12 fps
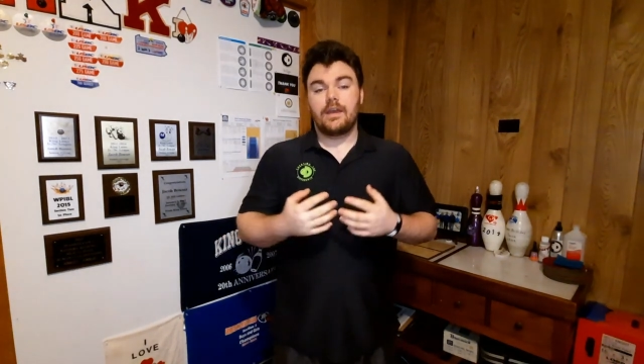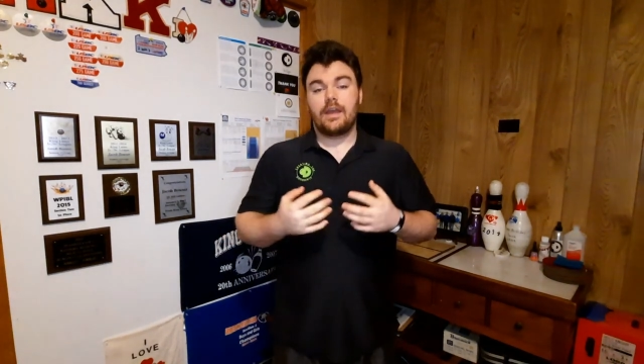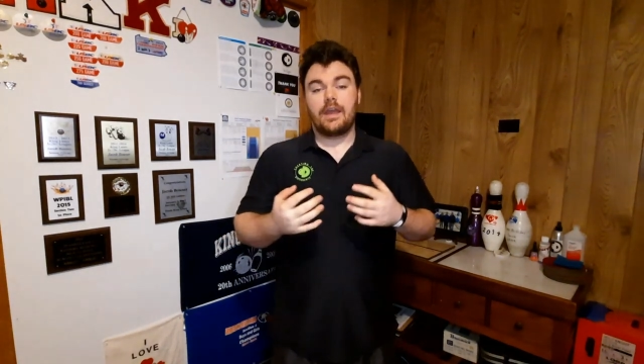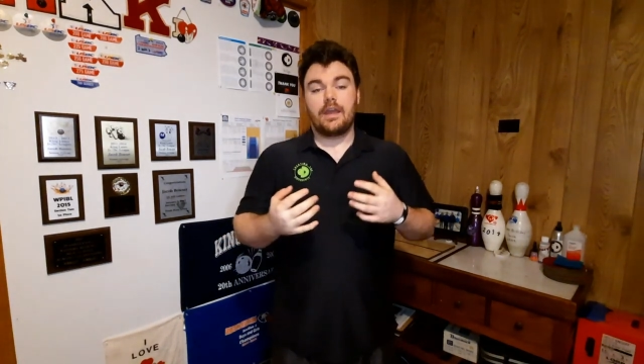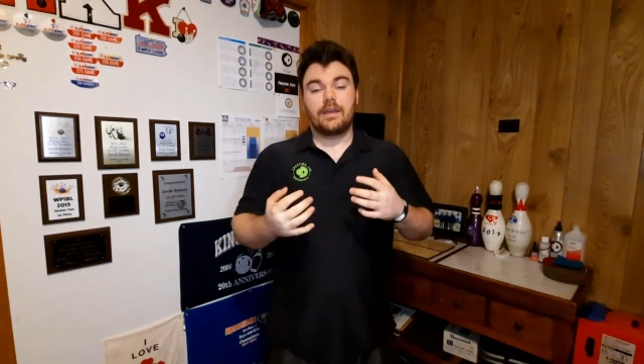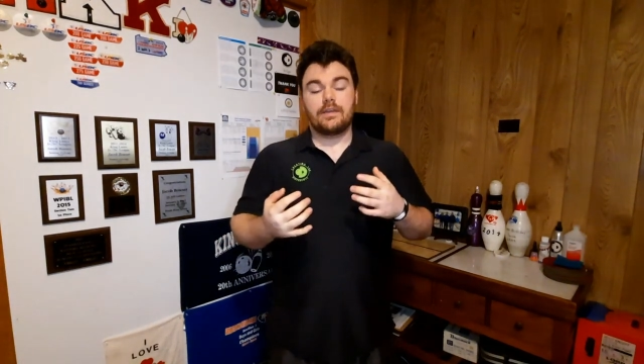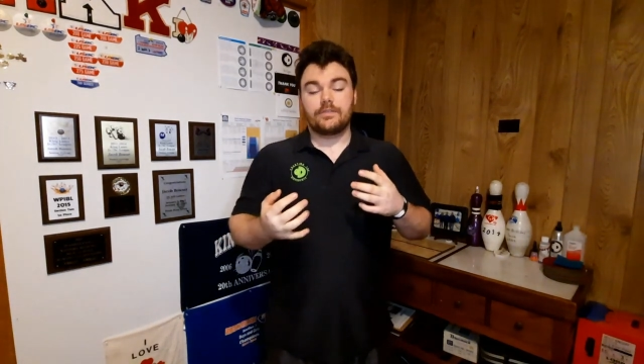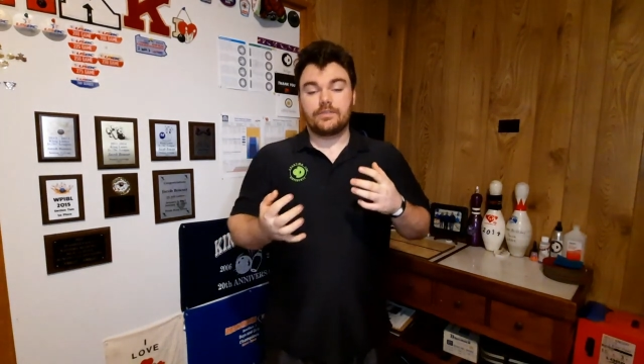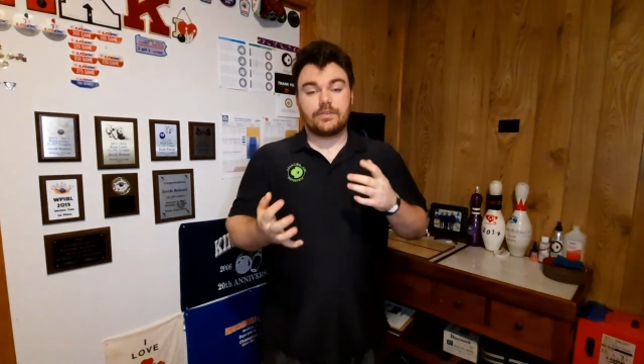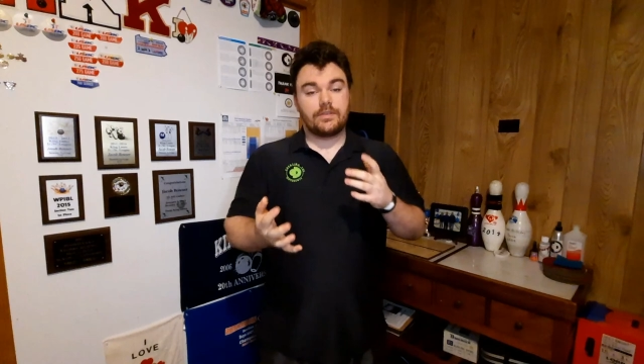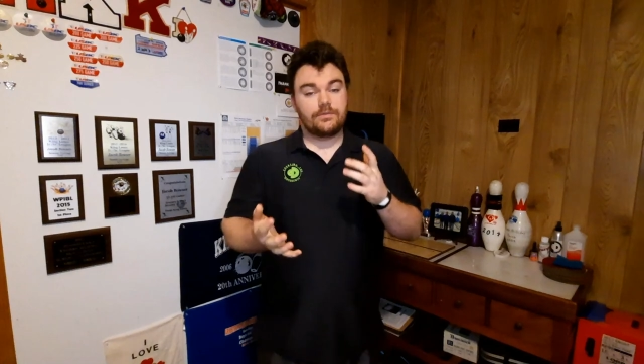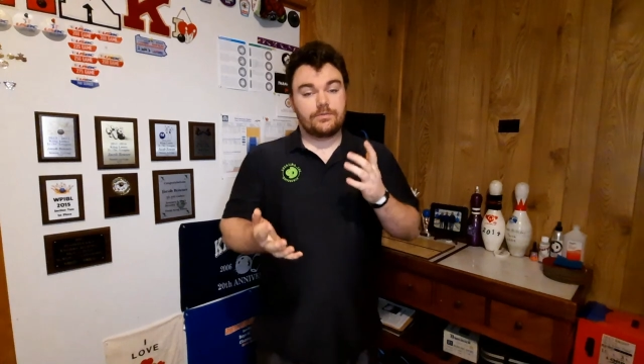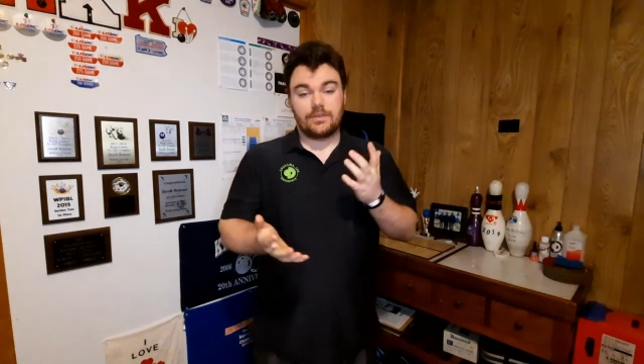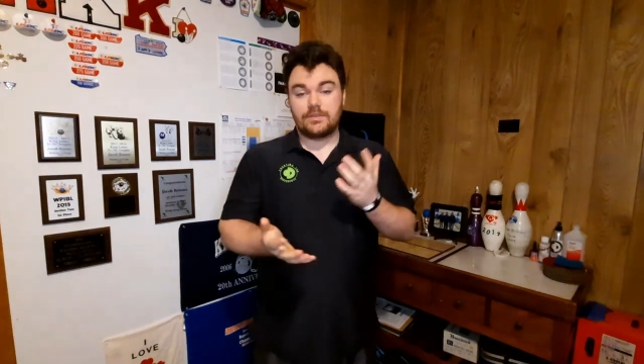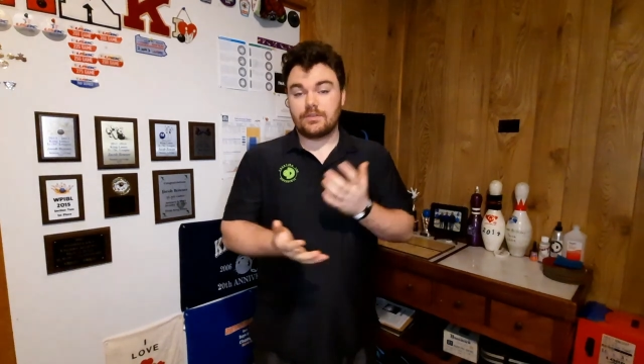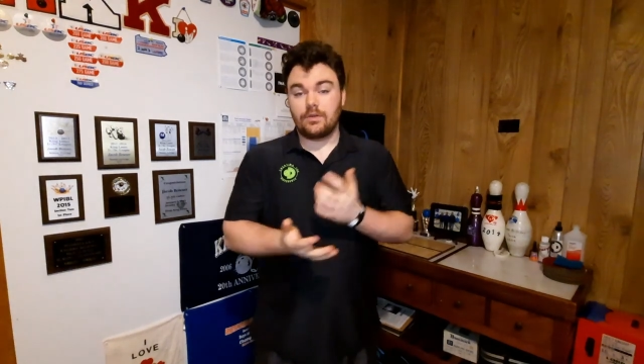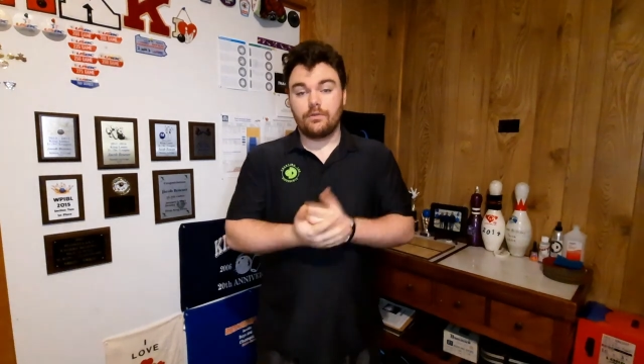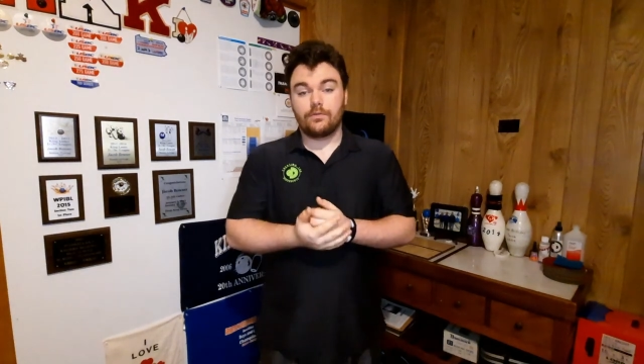and
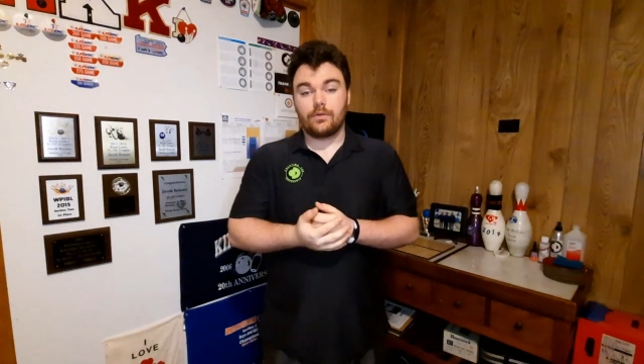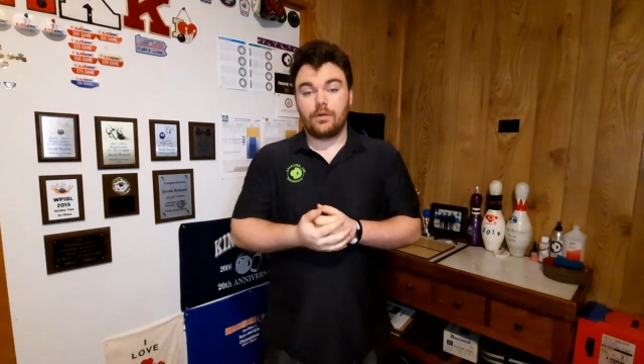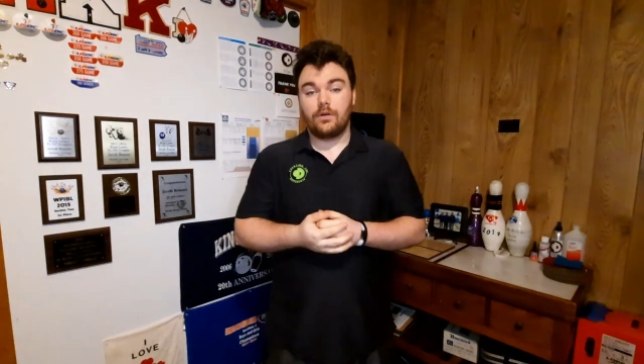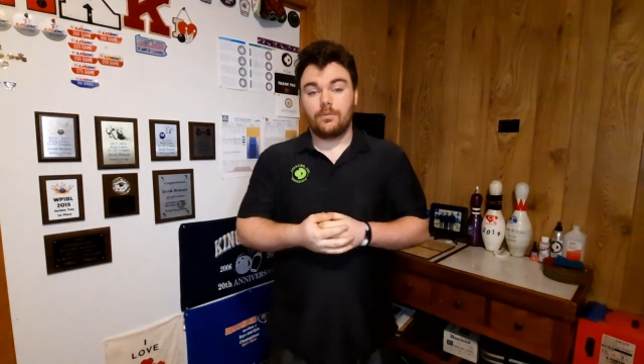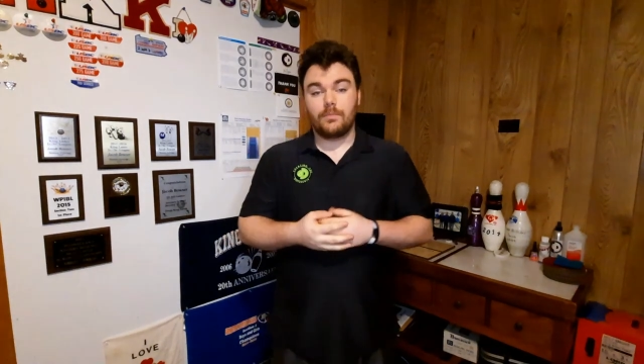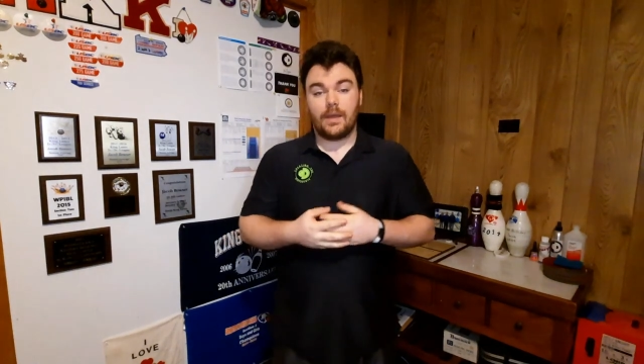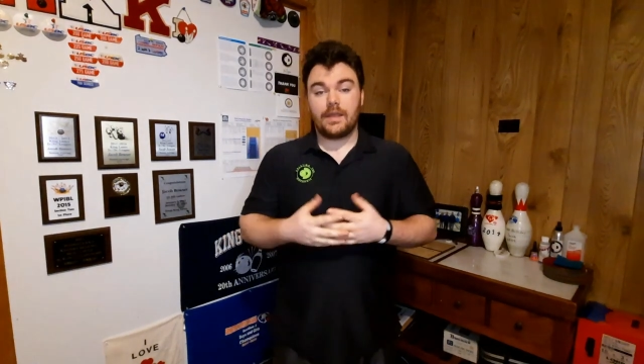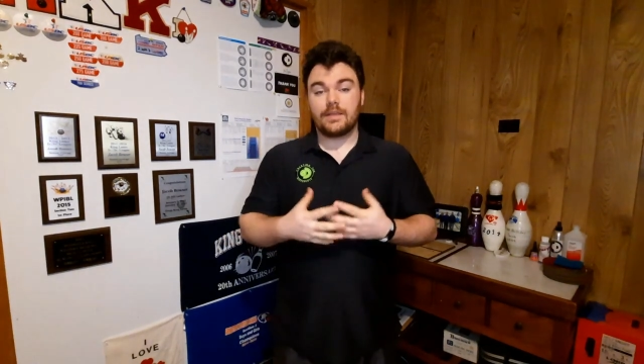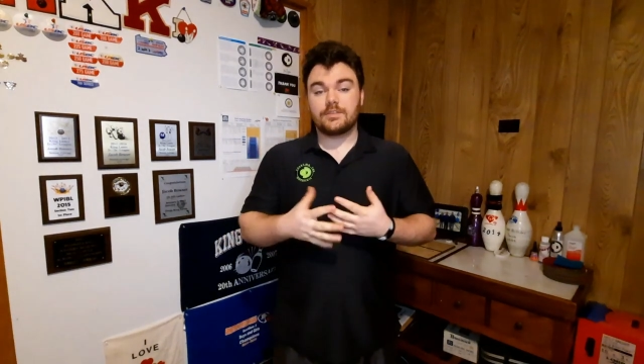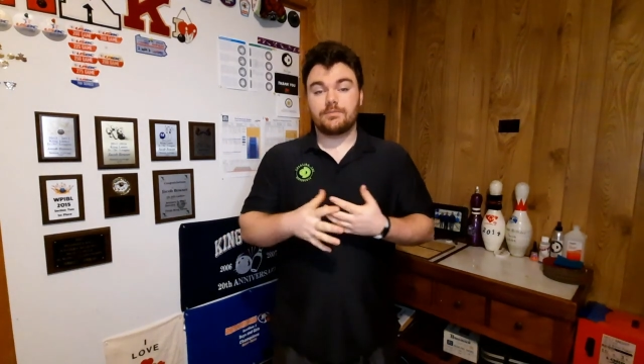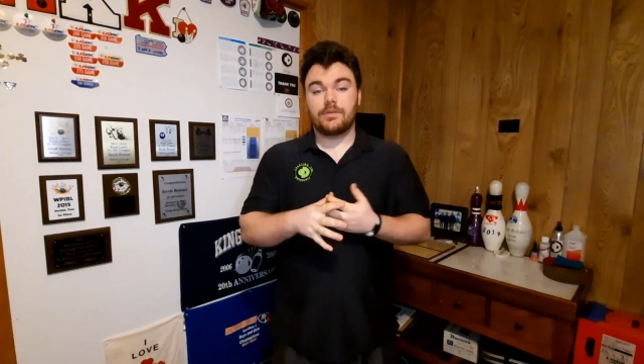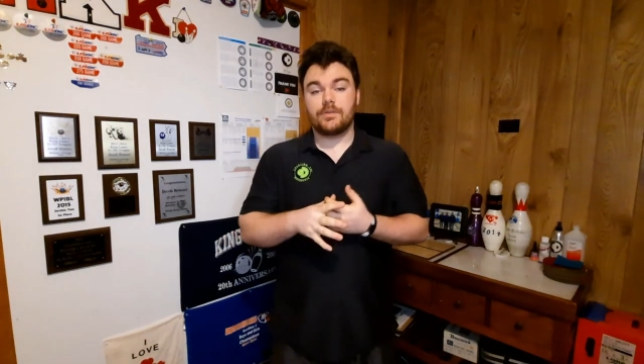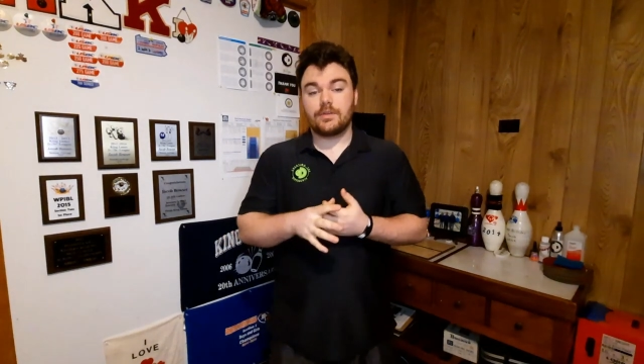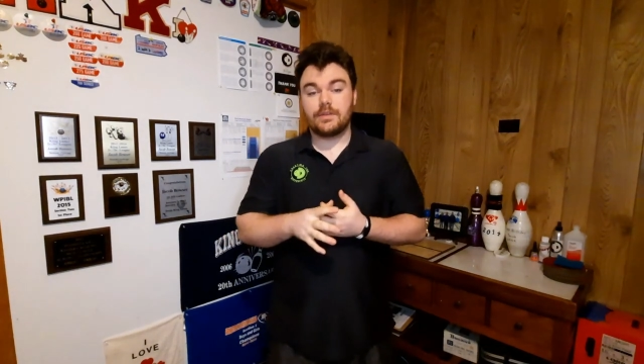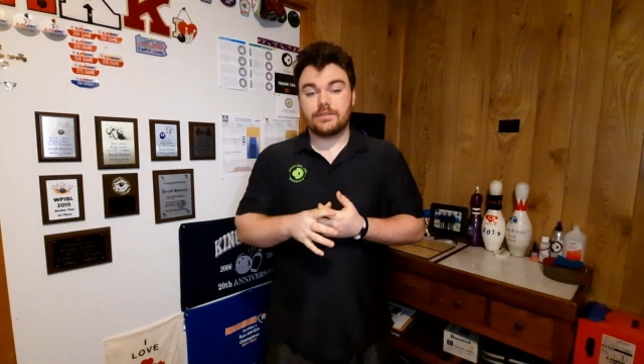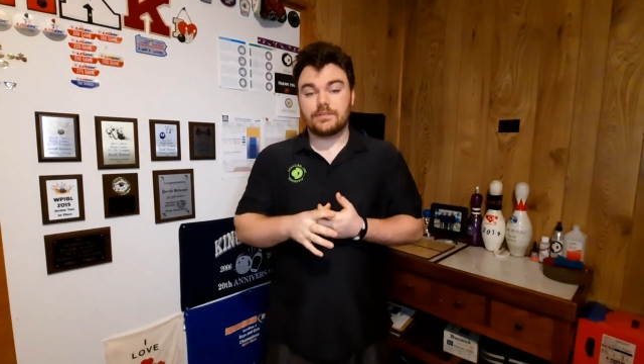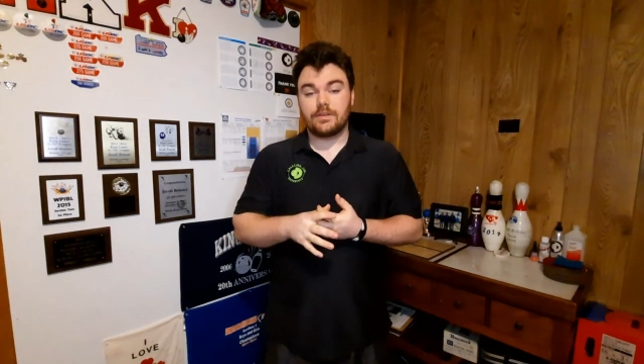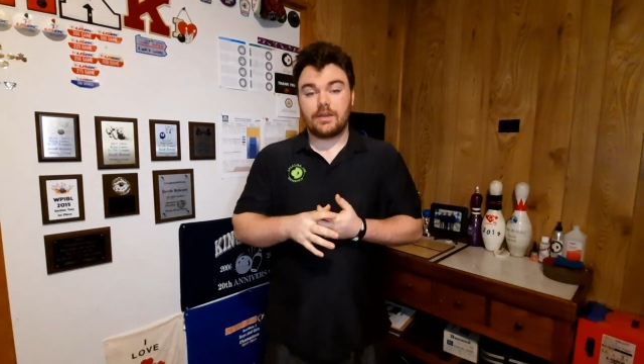just overall my
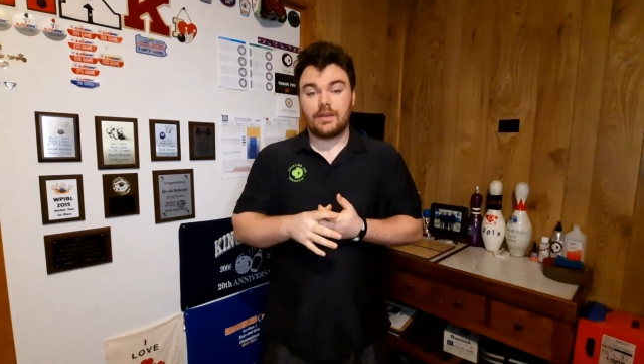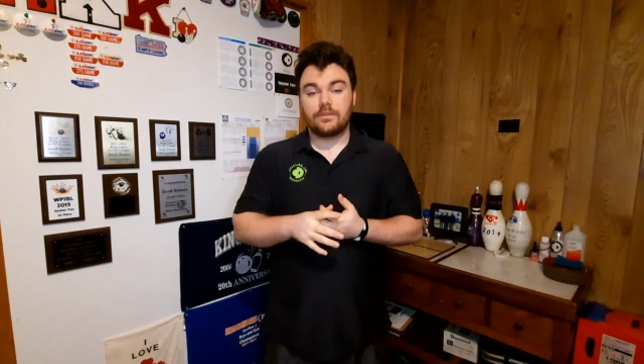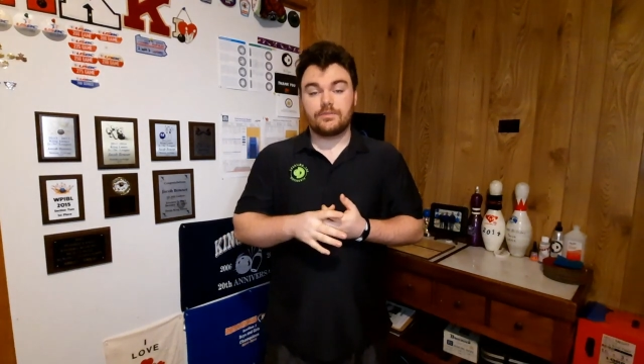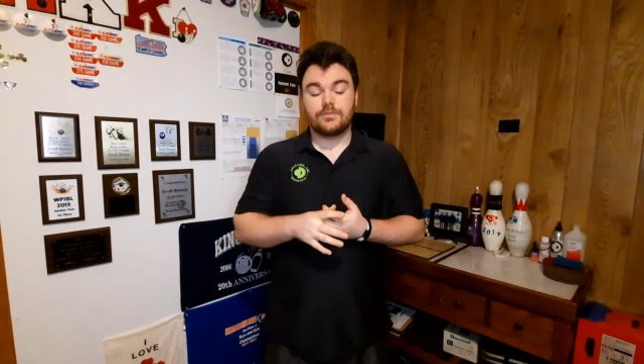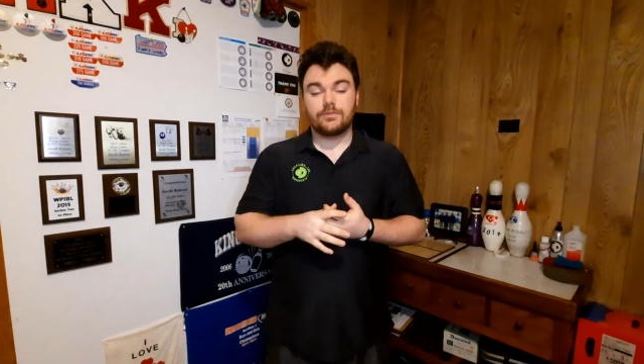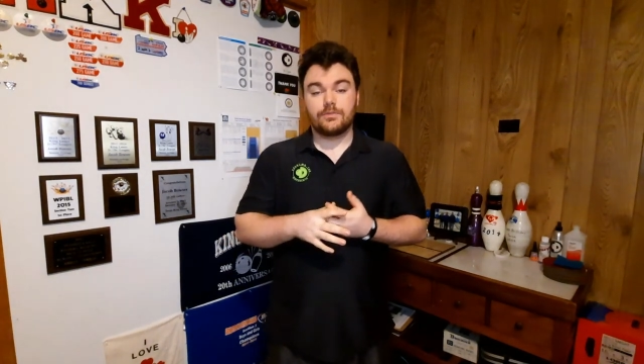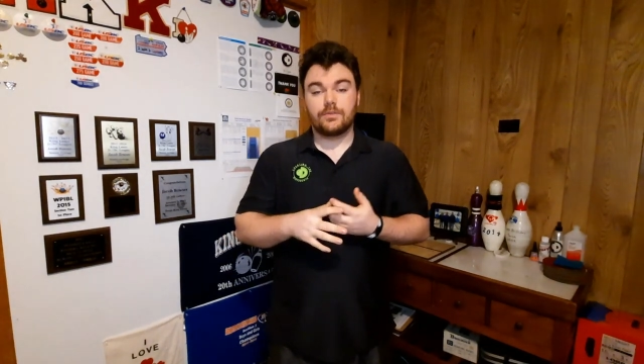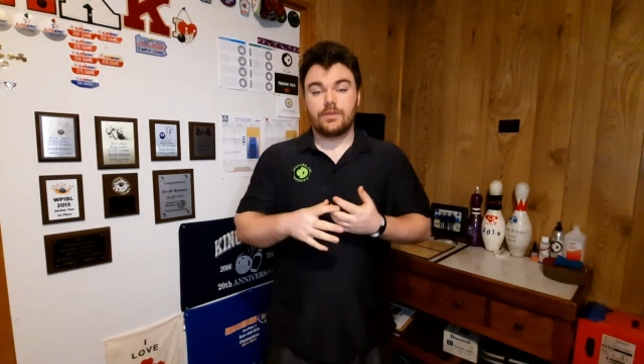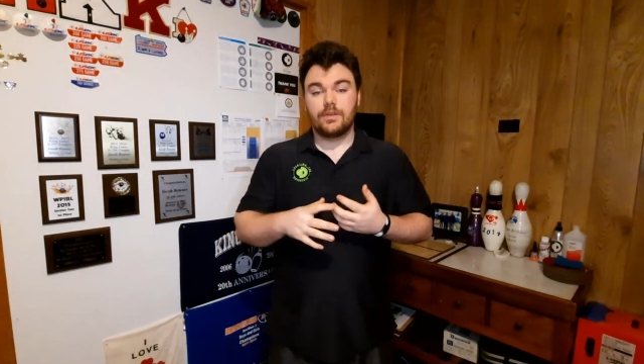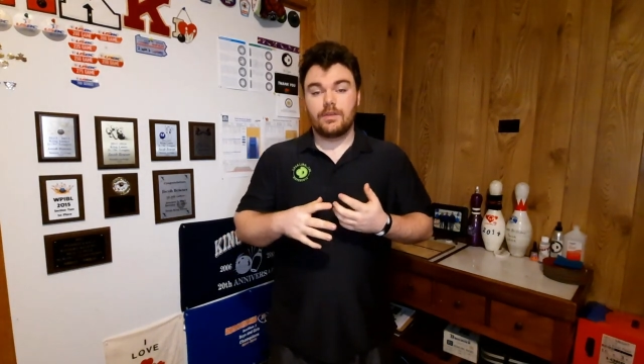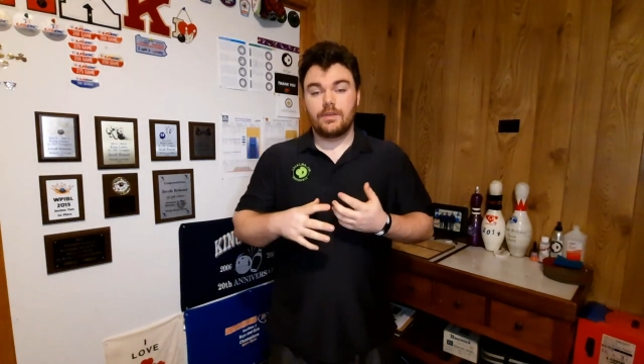experience on how to